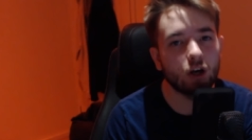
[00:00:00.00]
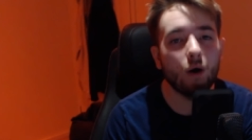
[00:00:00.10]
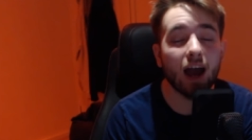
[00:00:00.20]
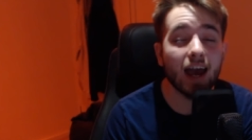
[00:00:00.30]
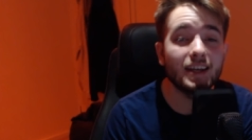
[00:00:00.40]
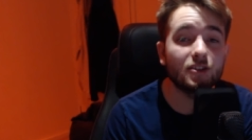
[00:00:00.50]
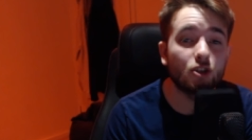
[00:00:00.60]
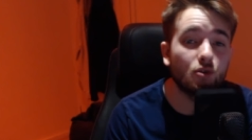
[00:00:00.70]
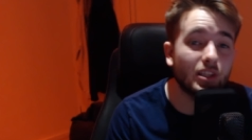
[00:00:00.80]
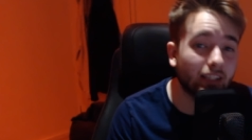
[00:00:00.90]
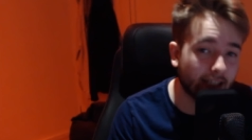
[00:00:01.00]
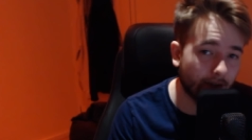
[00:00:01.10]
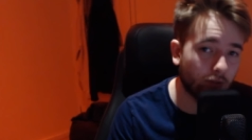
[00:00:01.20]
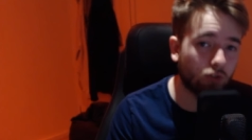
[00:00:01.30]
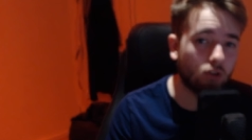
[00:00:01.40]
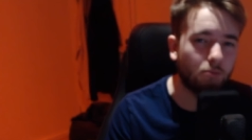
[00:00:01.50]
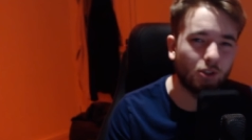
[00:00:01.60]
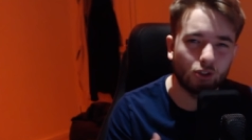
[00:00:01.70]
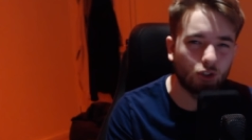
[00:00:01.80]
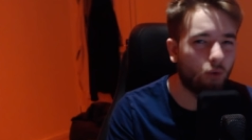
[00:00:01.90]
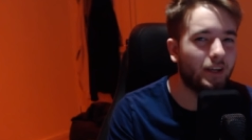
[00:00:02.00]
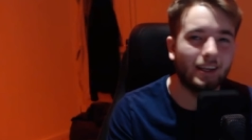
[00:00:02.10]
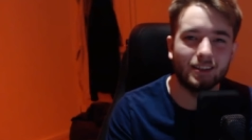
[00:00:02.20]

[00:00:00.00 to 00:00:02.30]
go ahead to the link in the description and join